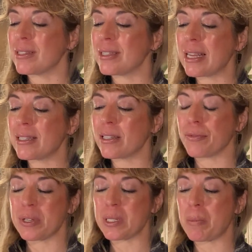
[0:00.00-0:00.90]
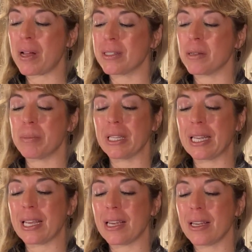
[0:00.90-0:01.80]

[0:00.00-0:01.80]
sense of responsibility.